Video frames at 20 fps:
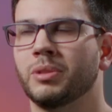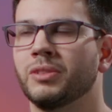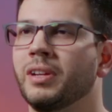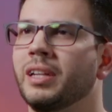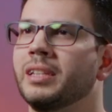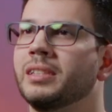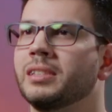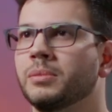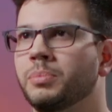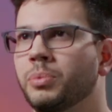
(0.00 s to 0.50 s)

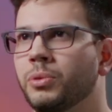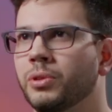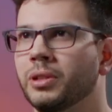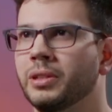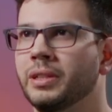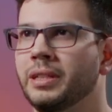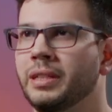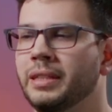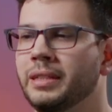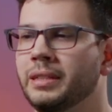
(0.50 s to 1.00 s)
providing
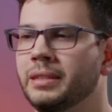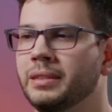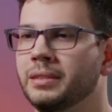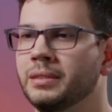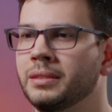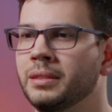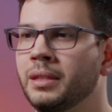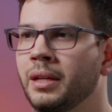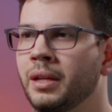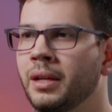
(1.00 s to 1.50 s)
support
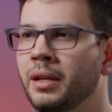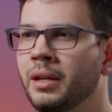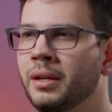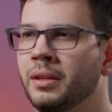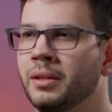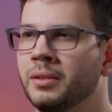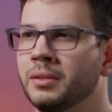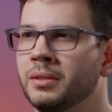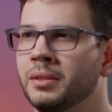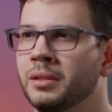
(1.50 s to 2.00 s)
in
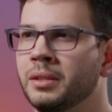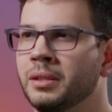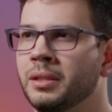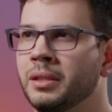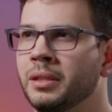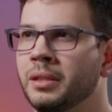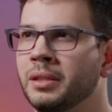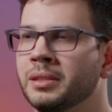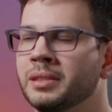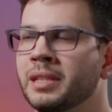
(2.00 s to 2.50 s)

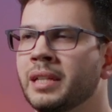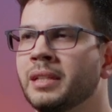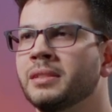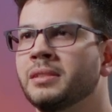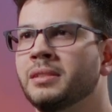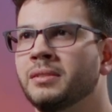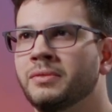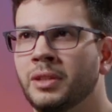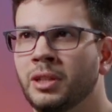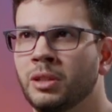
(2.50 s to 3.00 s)
the
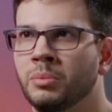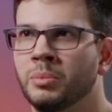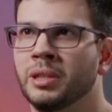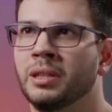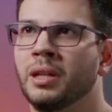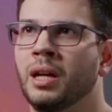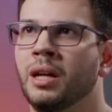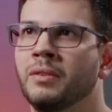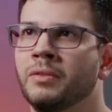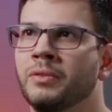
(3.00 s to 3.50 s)
settings
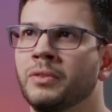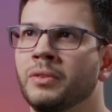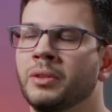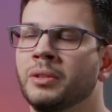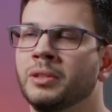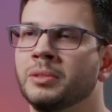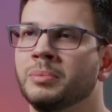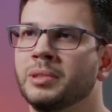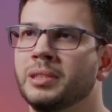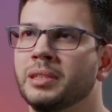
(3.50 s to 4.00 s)
development of
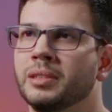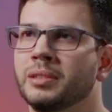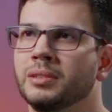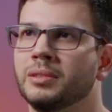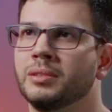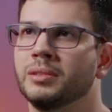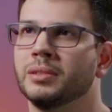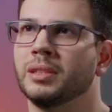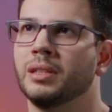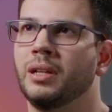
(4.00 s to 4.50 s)
those
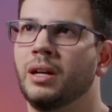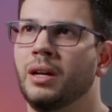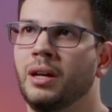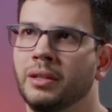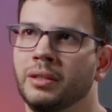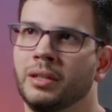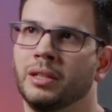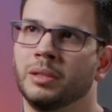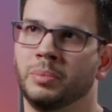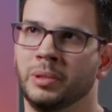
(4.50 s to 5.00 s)
materials
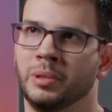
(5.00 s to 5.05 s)
on our